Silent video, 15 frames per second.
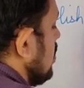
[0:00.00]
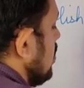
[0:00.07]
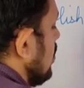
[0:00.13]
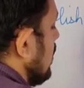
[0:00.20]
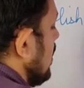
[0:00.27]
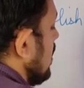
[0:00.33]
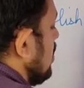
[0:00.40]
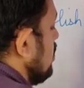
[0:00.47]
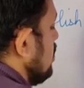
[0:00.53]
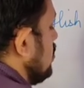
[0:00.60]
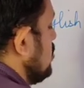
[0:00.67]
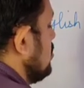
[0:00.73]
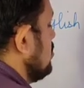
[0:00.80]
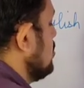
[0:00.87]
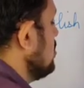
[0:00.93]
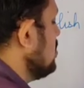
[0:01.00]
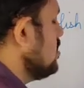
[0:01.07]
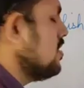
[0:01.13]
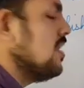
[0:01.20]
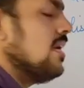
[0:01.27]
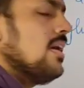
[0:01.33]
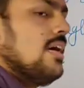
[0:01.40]
Okay, compositions,
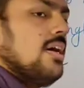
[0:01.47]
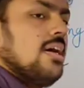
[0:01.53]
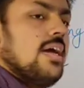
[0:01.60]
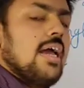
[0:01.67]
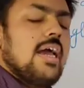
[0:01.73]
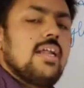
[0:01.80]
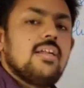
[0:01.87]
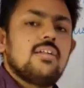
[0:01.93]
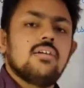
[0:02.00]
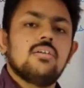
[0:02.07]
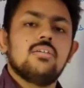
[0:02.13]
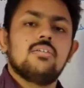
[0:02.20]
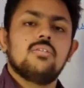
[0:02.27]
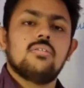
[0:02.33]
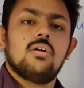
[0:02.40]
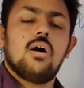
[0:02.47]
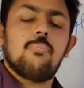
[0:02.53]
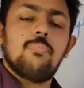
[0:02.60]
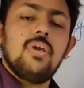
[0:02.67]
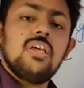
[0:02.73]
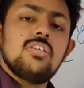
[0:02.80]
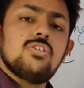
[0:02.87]
and a
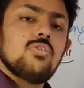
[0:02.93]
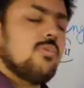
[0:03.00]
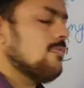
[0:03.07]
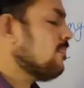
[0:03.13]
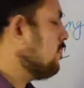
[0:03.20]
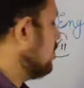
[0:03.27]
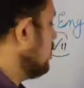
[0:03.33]
piece of